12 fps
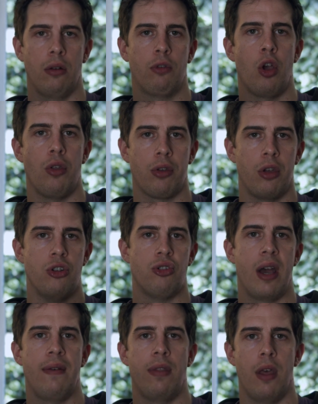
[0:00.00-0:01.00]
cuts can
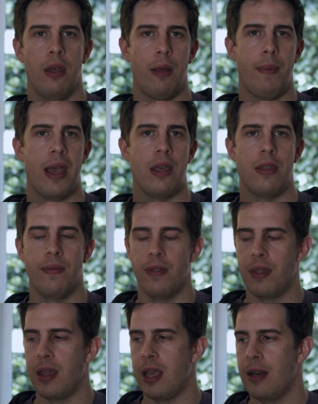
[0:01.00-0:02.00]
drive the pace of the
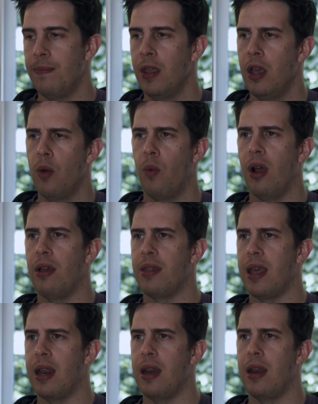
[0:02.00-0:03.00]
scene. Whereas
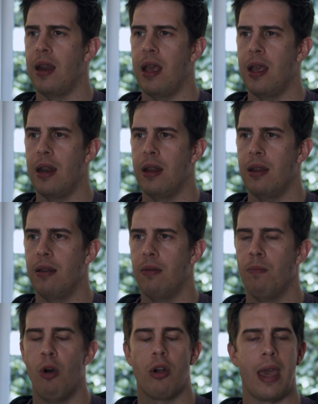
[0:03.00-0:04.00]
in
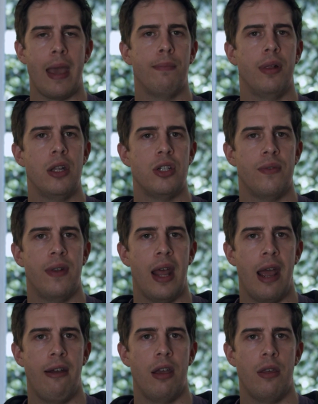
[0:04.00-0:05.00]
more gameplay driven
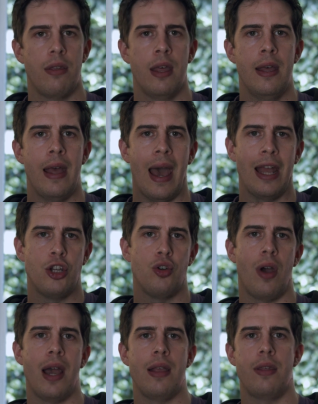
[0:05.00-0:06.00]
areas, I
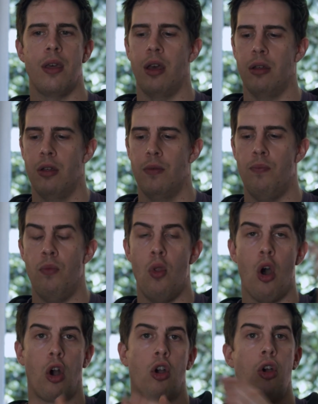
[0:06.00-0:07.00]
try to
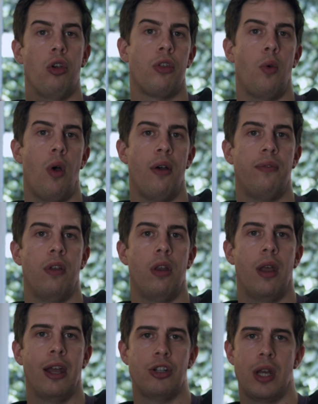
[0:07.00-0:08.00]
not cut so
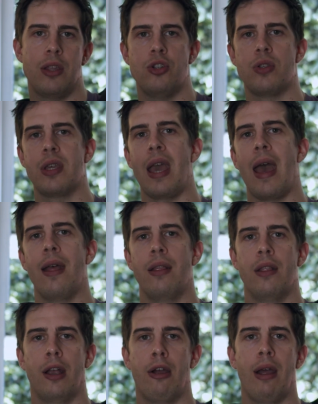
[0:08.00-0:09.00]
often. I try to just
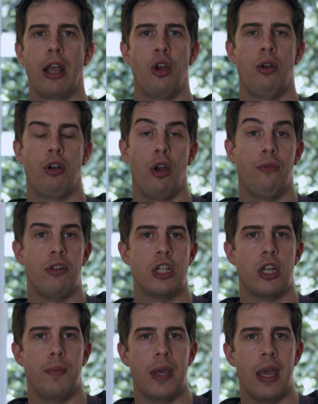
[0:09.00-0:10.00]
get the correct
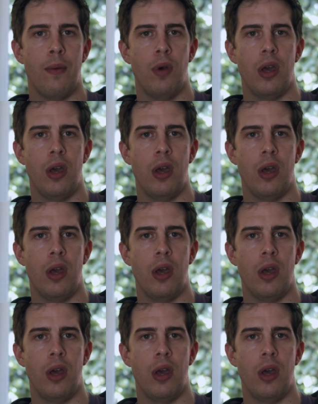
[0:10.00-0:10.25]
coverage to begin